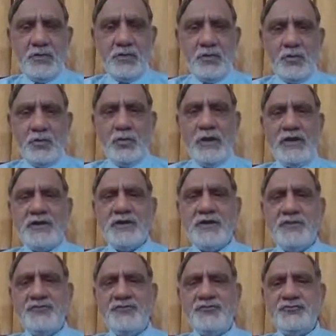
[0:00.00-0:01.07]

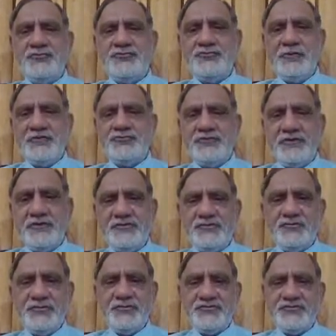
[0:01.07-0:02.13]
Welcome to Special
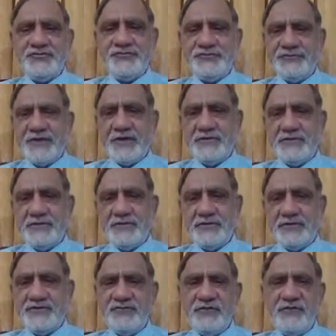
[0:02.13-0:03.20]
Education with Hamid
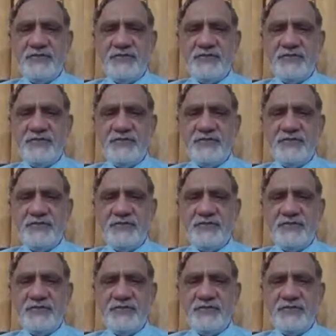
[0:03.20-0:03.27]
Naqvi.